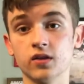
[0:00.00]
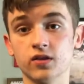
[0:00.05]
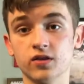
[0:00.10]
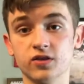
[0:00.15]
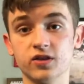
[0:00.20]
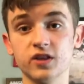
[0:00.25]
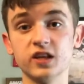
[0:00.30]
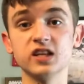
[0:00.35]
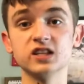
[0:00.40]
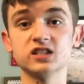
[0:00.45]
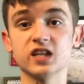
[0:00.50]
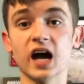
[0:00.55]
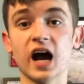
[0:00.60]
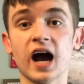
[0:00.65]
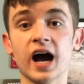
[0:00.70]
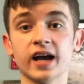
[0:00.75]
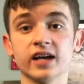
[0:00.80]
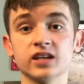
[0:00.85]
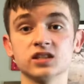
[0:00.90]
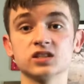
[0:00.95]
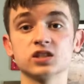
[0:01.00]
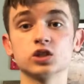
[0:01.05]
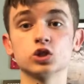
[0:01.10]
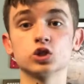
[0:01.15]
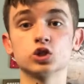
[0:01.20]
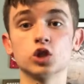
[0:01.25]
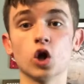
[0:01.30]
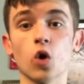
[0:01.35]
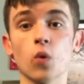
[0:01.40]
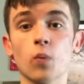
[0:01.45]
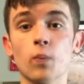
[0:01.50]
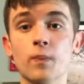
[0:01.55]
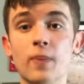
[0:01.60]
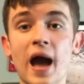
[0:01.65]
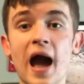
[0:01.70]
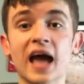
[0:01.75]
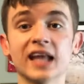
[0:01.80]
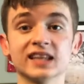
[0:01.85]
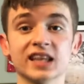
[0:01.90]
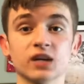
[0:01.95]
these guys so
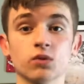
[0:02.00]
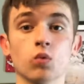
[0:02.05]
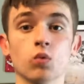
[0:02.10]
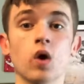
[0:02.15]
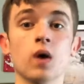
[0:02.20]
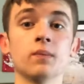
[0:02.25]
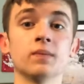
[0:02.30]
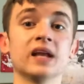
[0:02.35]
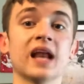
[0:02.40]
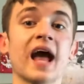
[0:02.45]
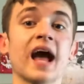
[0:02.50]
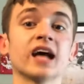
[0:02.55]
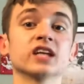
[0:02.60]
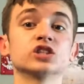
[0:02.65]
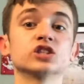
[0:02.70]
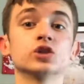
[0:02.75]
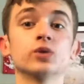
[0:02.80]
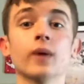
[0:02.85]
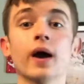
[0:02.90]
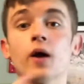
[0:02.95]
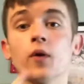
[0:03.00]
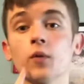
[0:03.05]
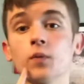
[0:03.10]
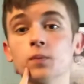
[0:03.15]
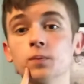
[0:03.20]
badly want me to ask you out.